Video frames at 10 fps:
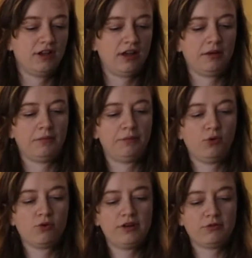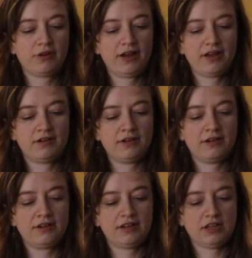gonna pour it right
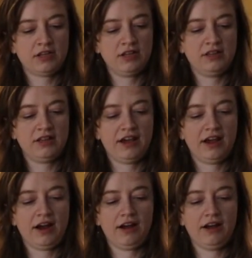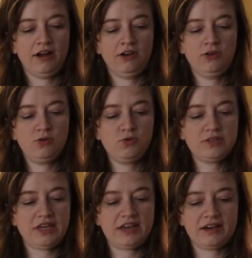on in there. Oh
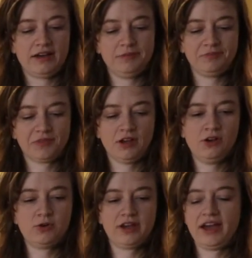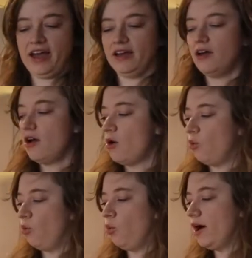yeah, okay,
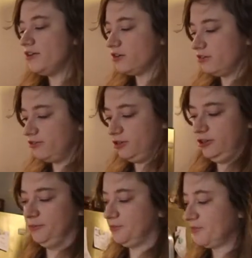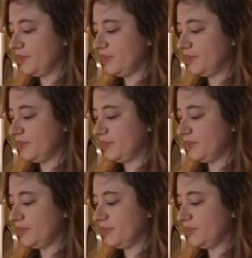wonderful.